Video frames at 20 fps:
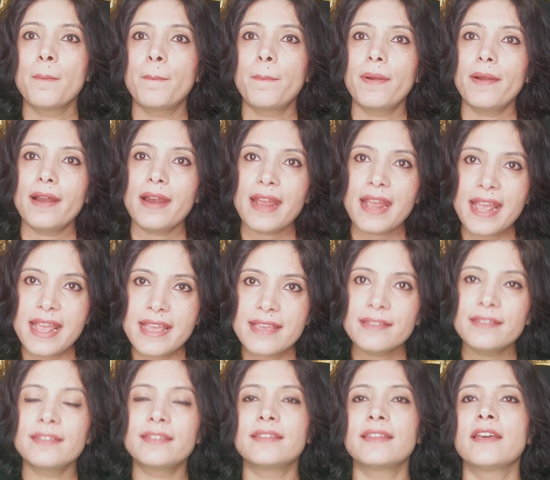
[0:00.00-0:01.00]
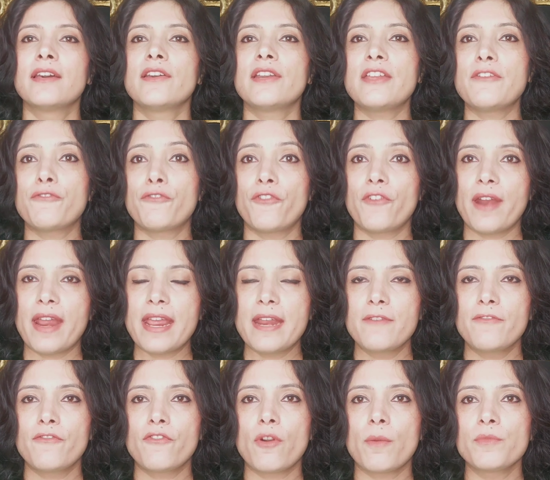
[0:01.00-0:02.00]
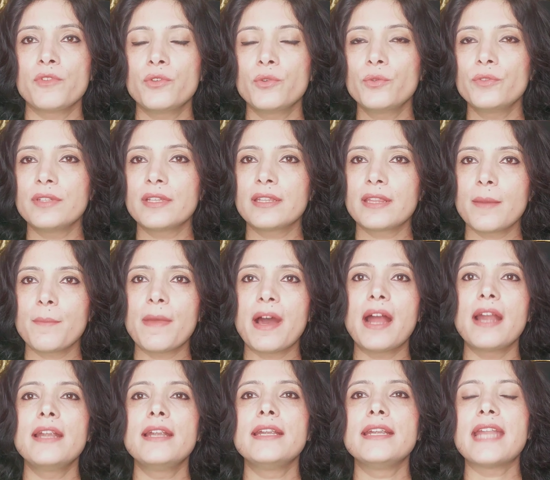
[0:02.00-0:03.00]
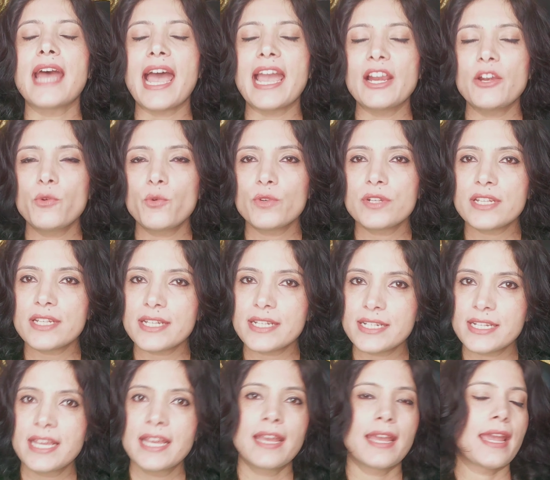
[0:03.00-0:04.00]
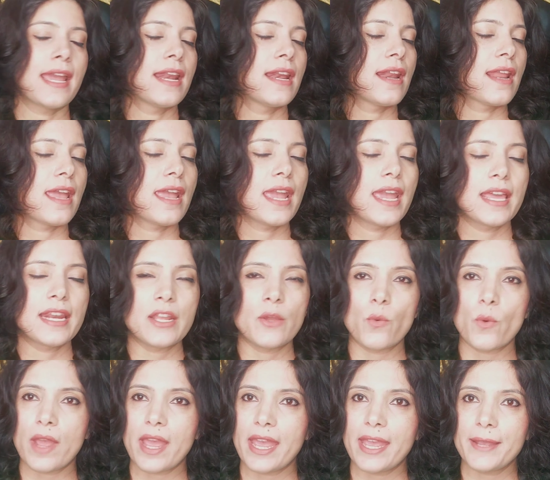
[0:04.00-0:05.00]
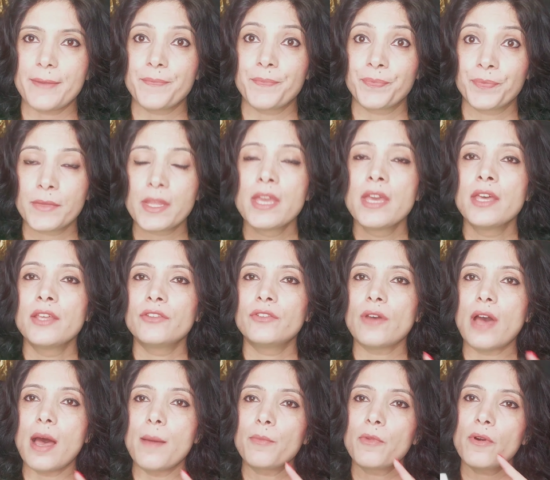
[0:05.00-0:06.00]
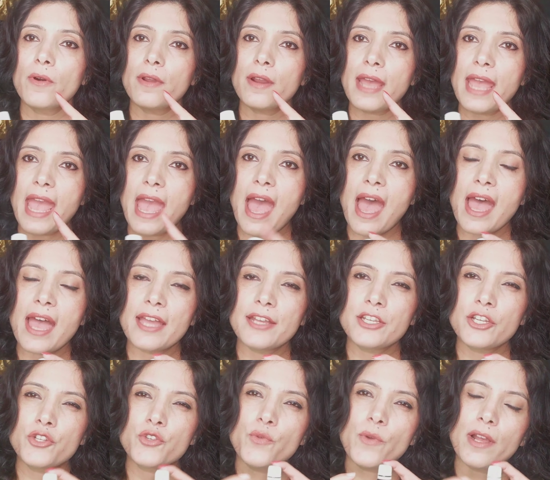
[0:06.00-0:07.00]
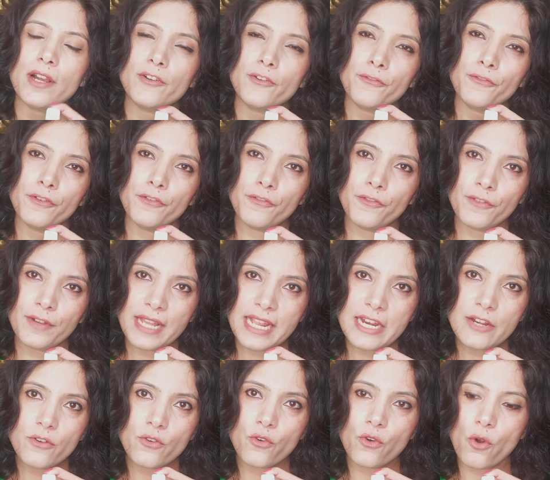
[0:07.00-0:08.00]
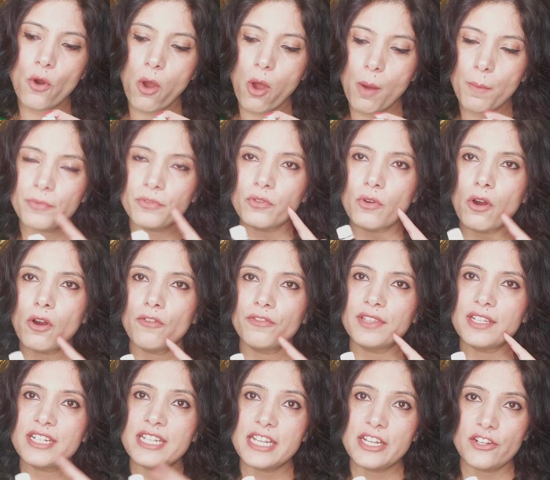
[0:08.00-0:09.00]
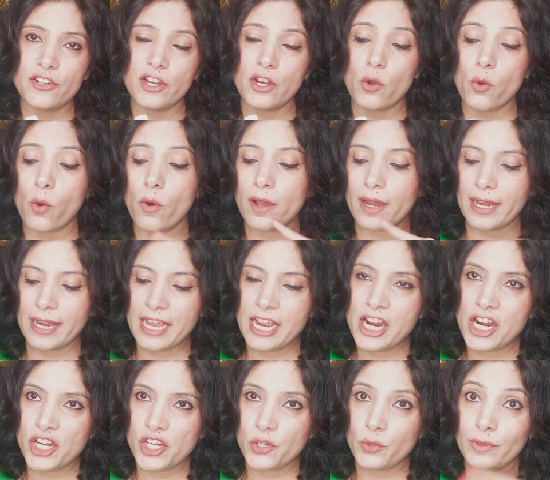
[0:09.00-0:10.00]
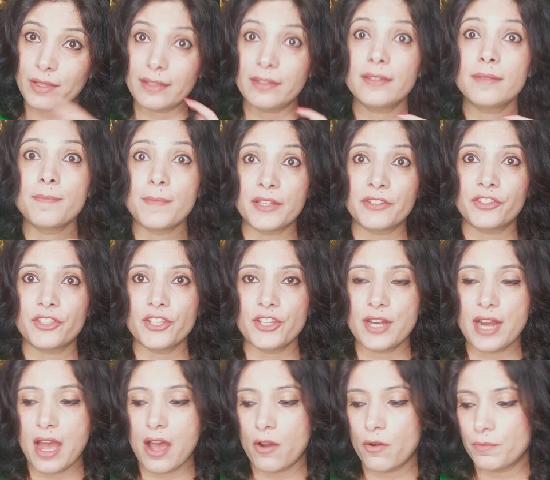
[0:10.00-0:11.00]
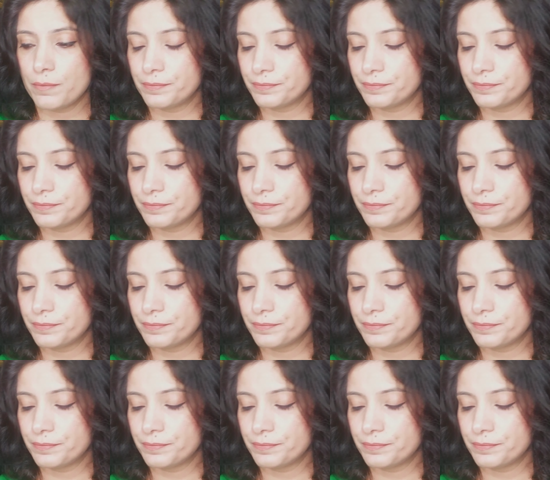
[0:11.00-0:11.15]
please refrain from using them undiluted in any way. So I'm gonna add 12 to 15 drops of the tea tree oil to this mixture now.